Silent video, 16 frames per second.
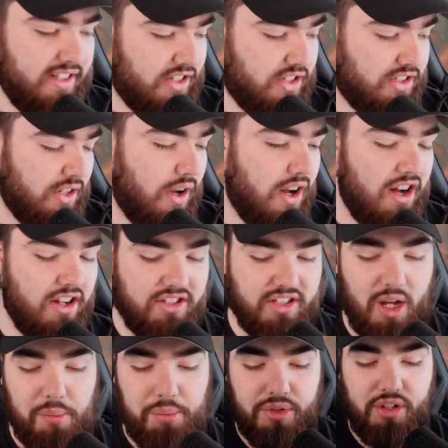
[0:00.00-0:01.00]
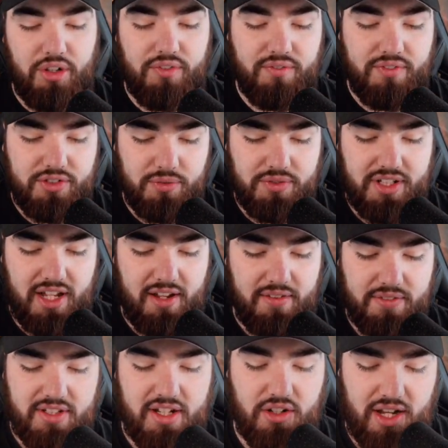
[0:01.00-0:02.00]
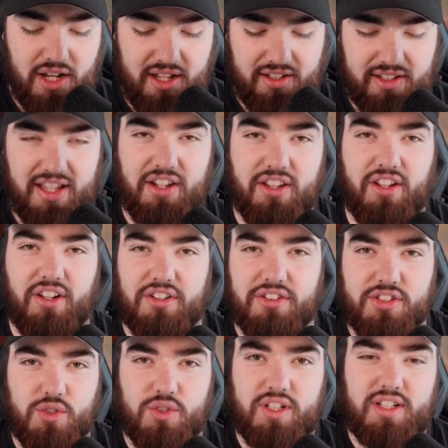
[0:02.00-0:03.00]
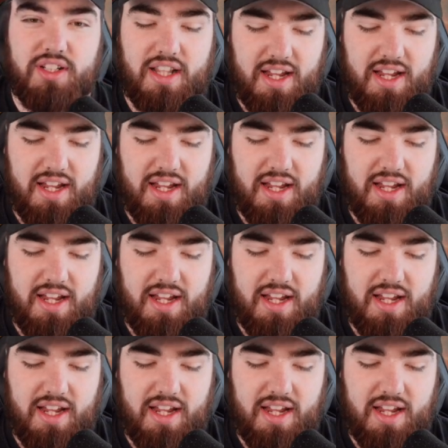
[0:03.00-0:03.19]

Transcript: it's just so hard to open them sometimes. And I look like an idiot on screen,